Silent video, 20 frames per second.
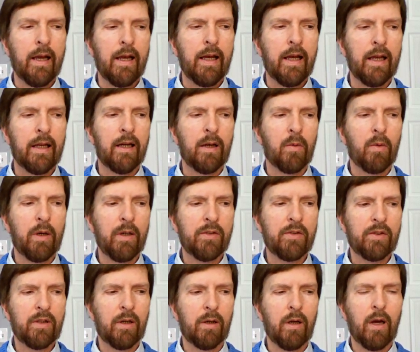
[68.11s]
And I want to
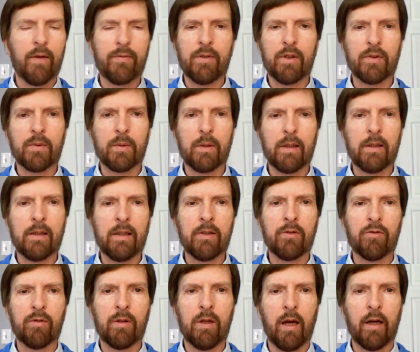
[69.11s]
start off just with an
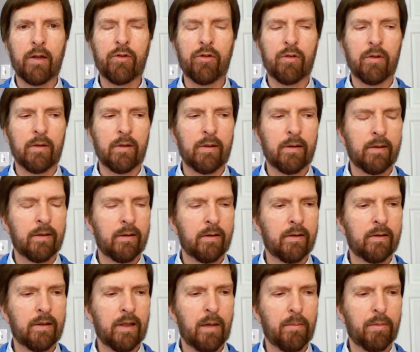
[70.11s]
introduction and
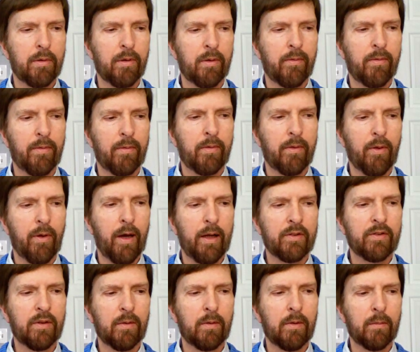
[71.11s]
a couple of
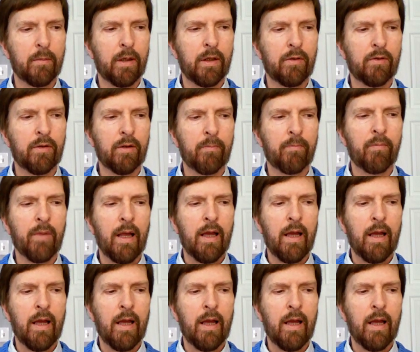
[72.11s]
thoughts I want to mention.